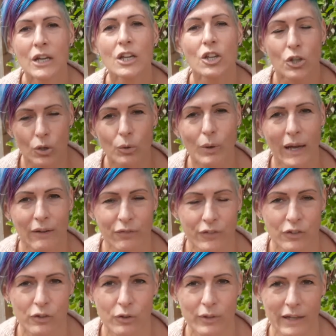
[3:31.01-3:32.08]
You have to
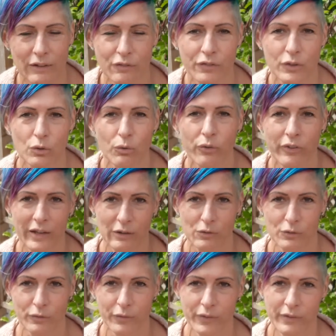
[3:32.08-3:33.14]
do that for
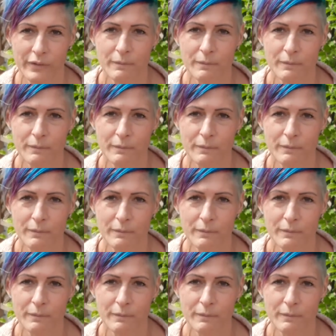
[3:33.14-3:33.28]
yourselves.